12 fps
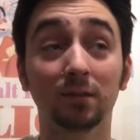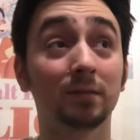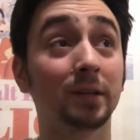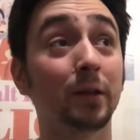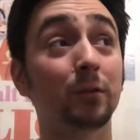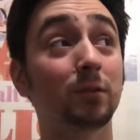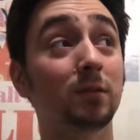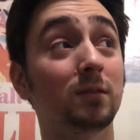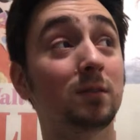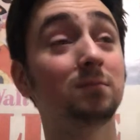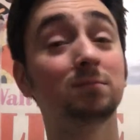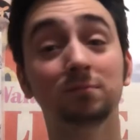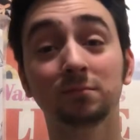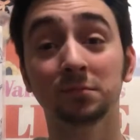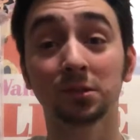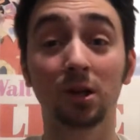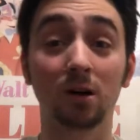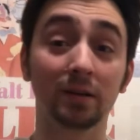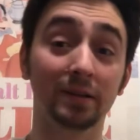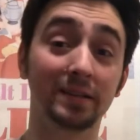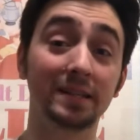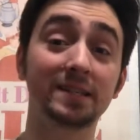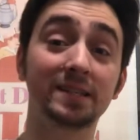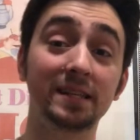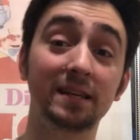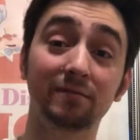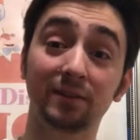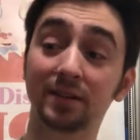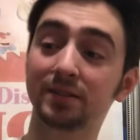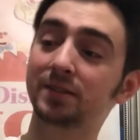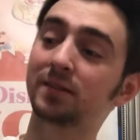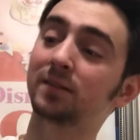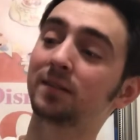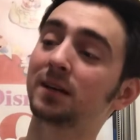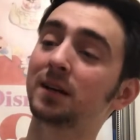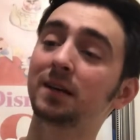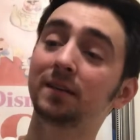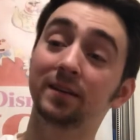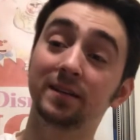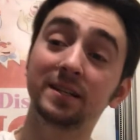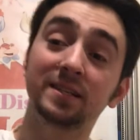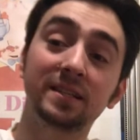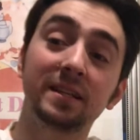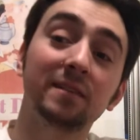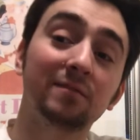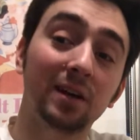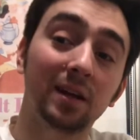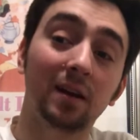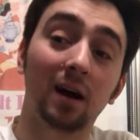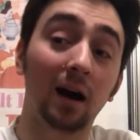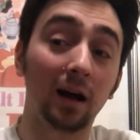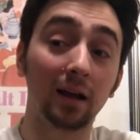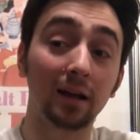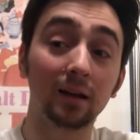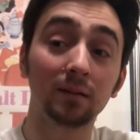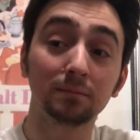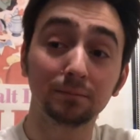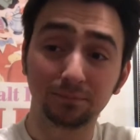Another long DC event. The DC event I